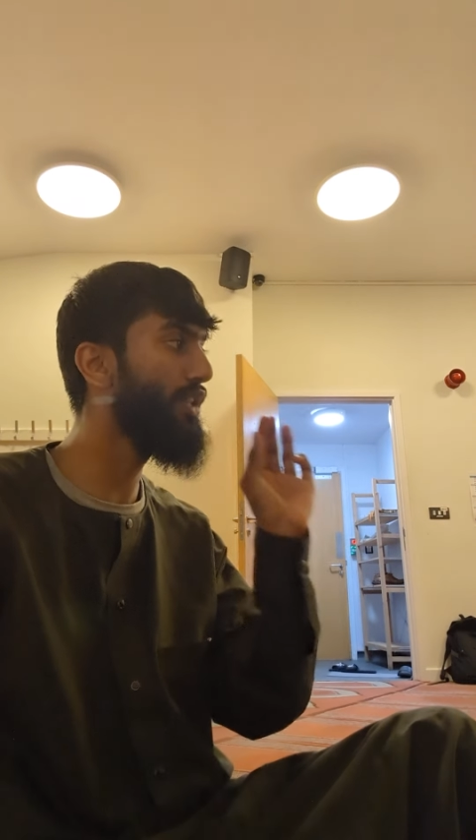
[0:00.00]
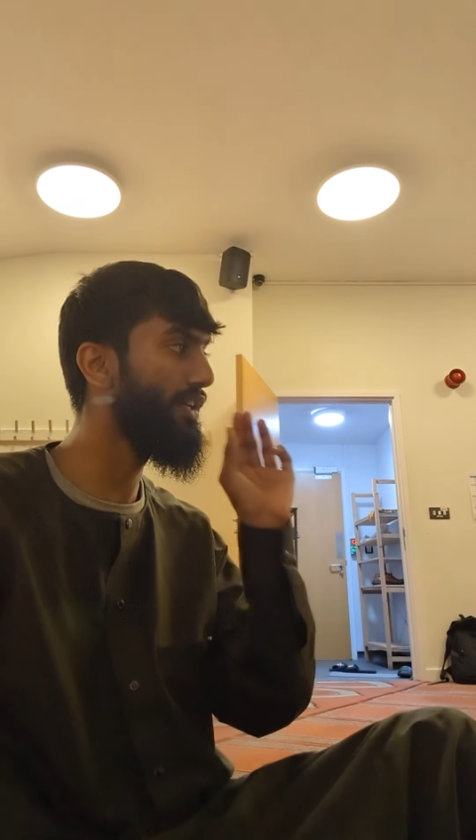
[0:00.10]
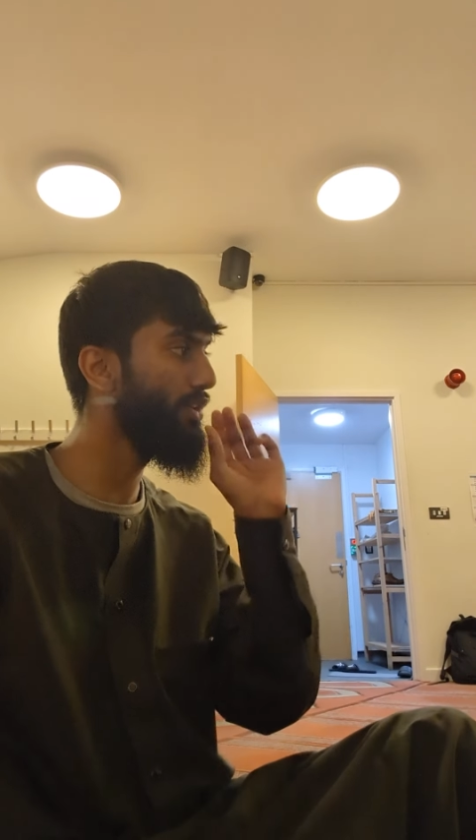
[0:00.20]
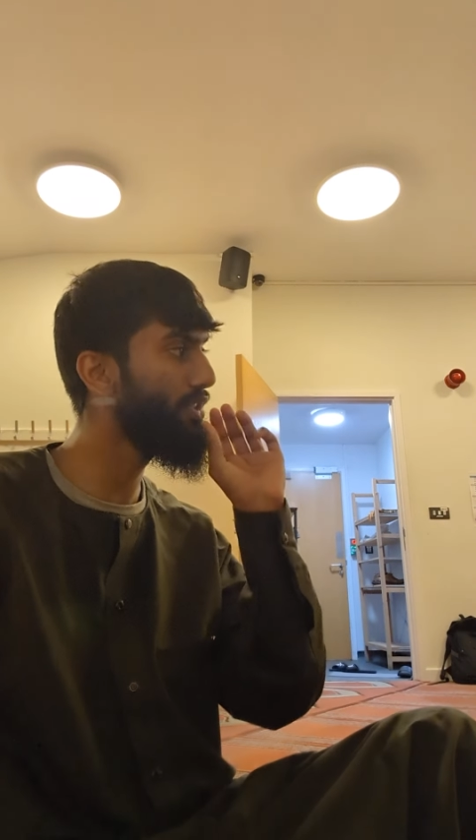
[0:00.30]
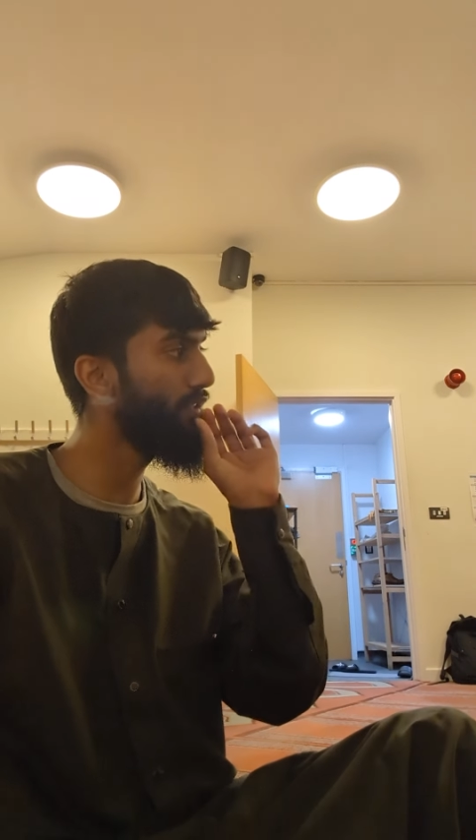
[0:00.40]

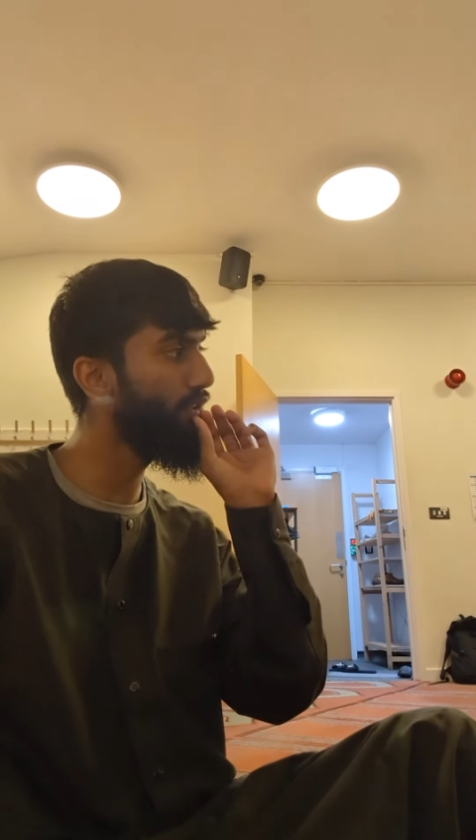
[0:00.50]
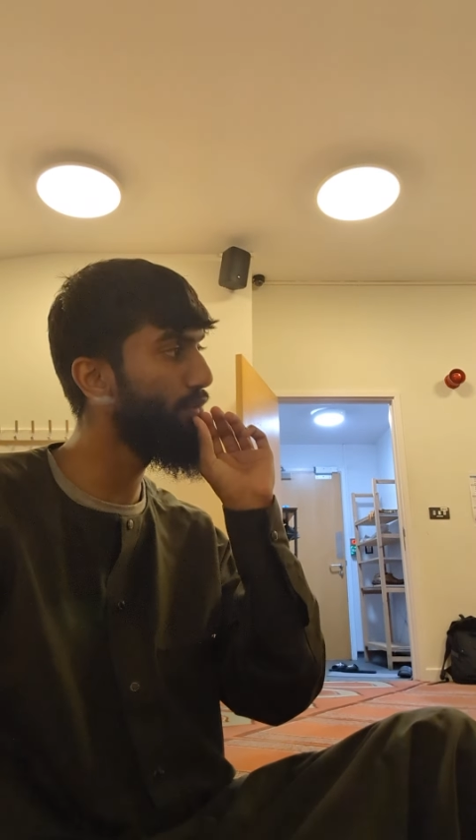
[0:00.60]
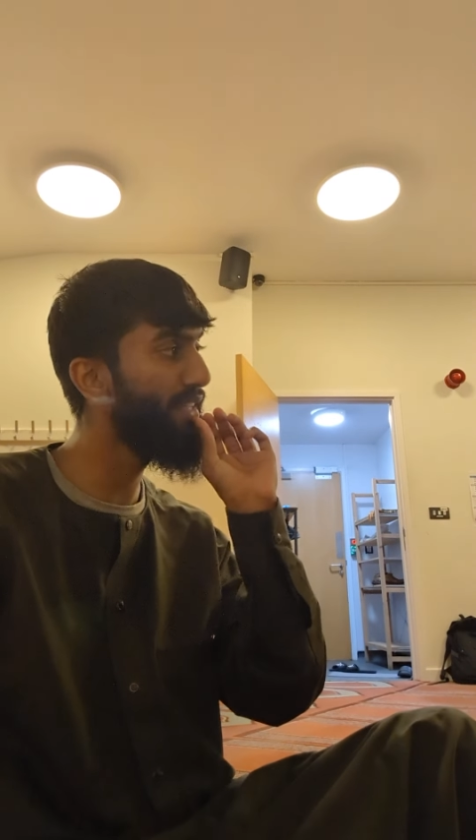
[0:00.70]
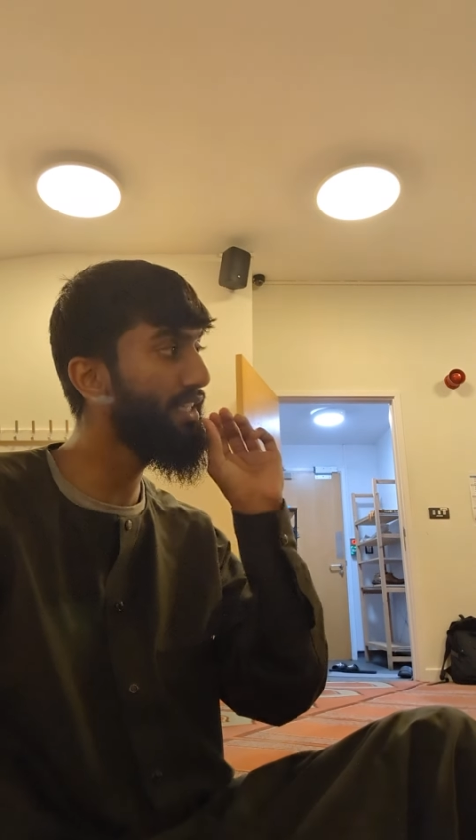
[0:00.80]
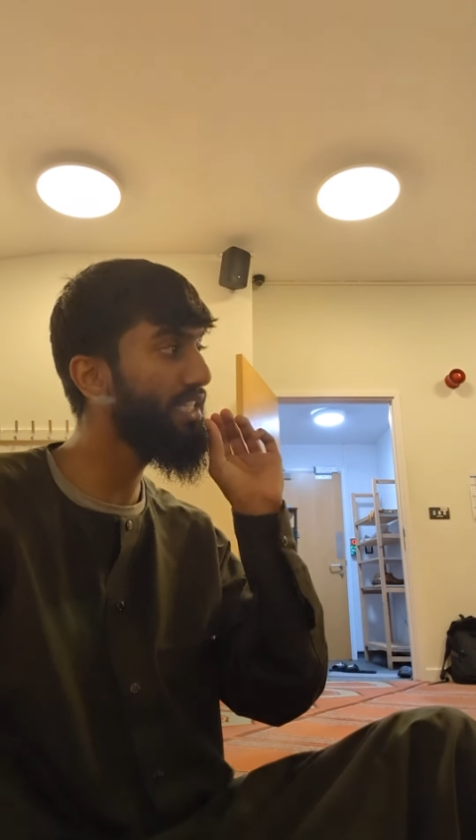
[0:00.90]
that you're
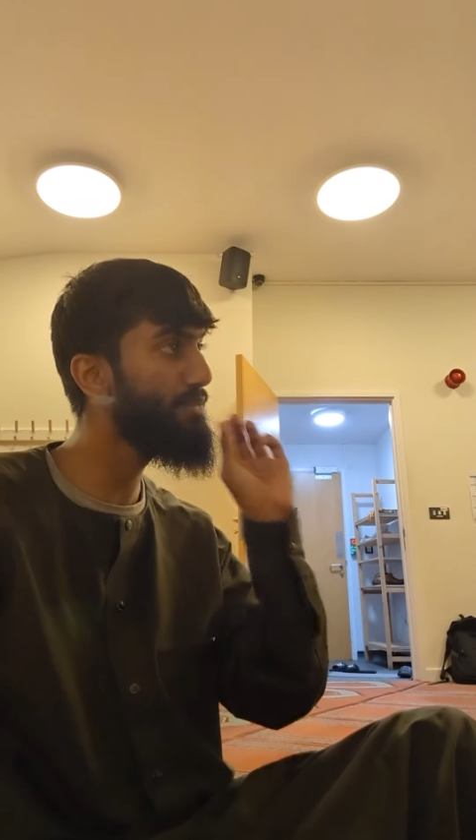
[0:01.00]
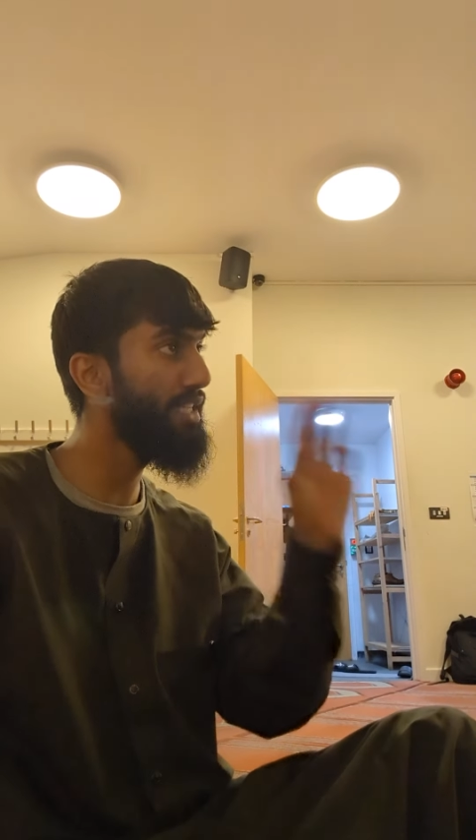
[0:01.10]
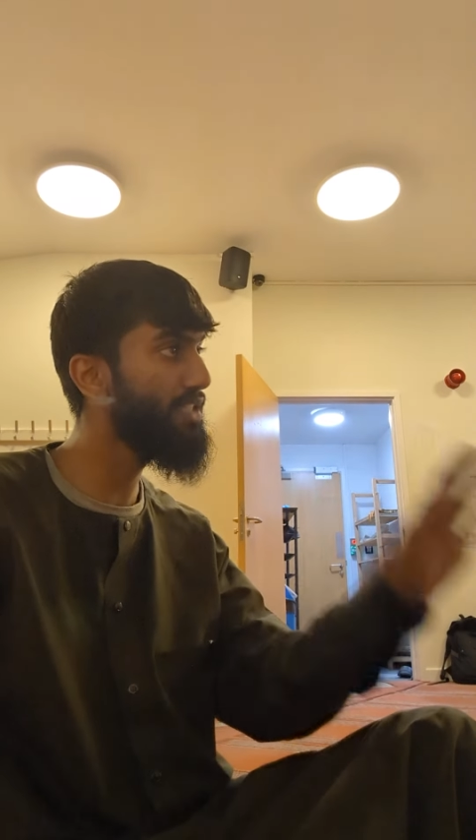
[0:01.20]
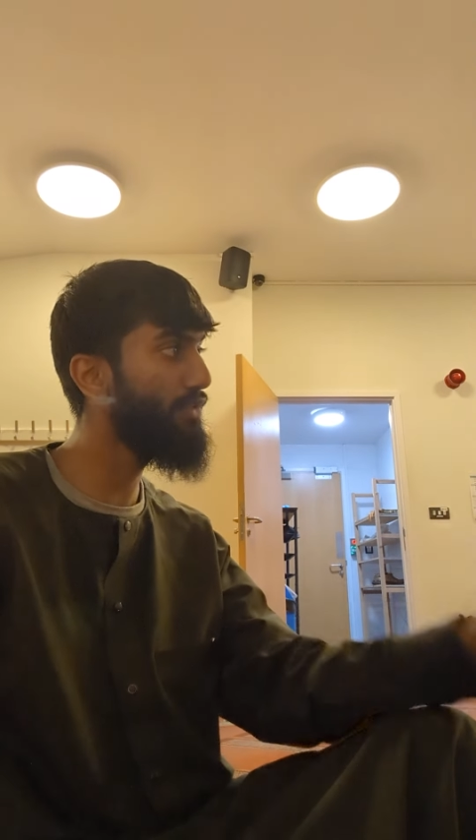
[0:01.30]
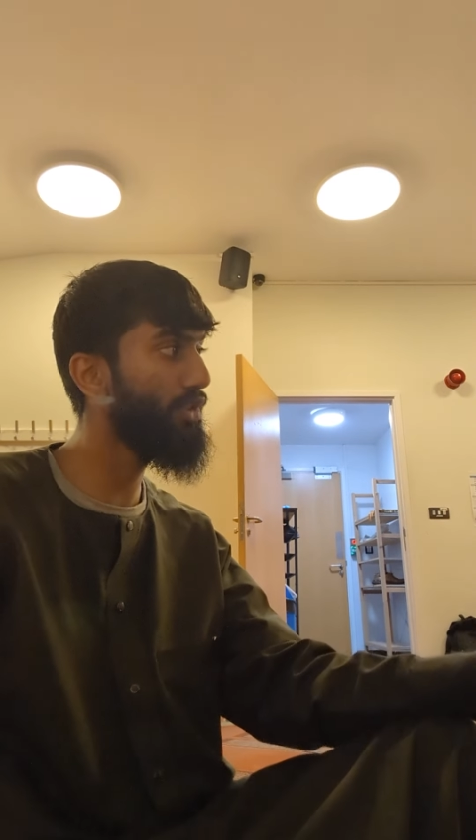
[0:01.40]
making
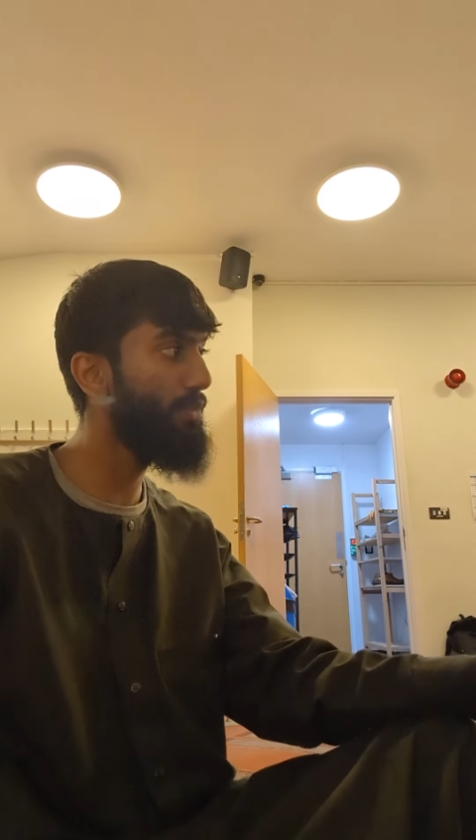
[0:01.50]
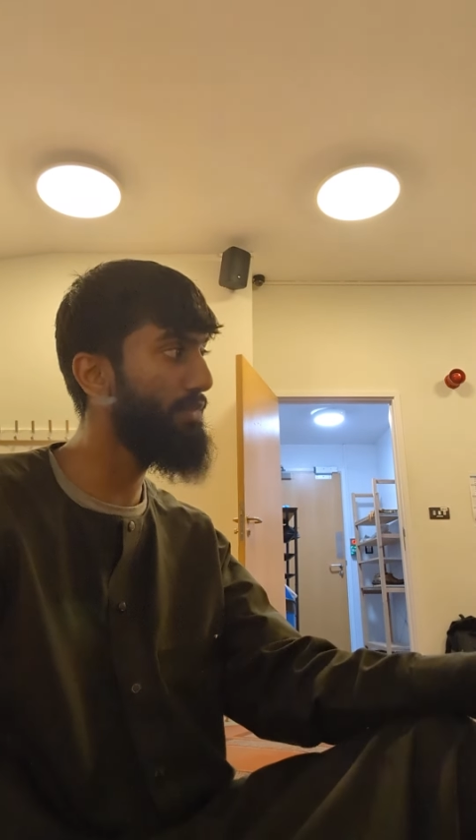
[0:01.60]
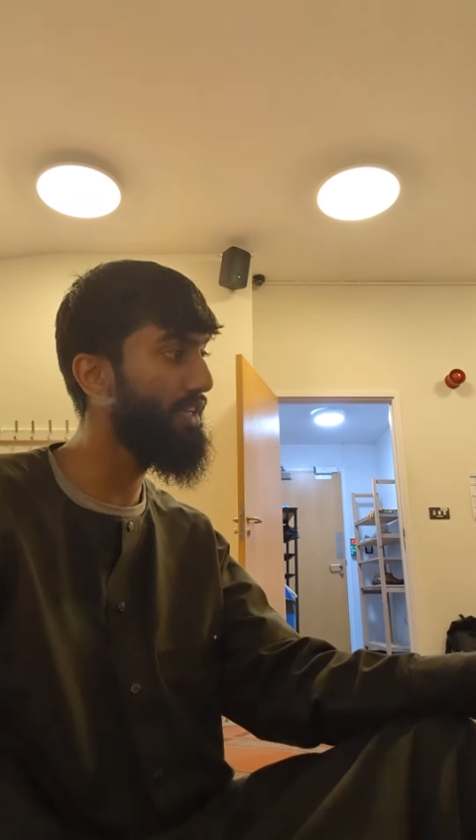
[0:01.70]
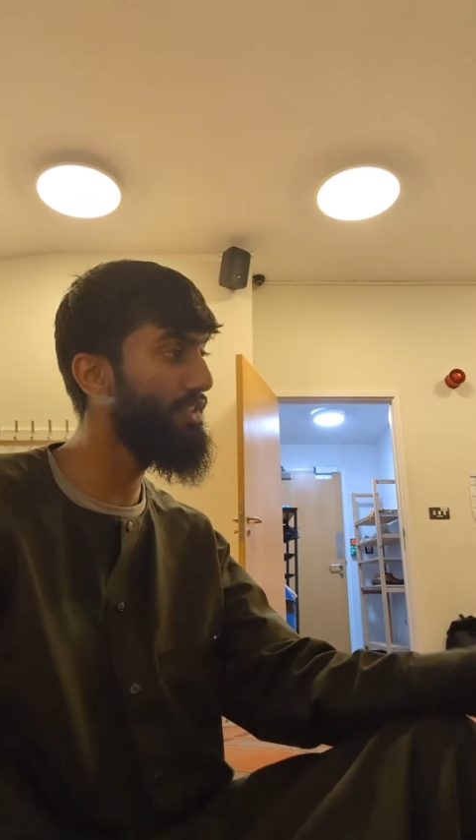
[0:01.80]
space for dhamma.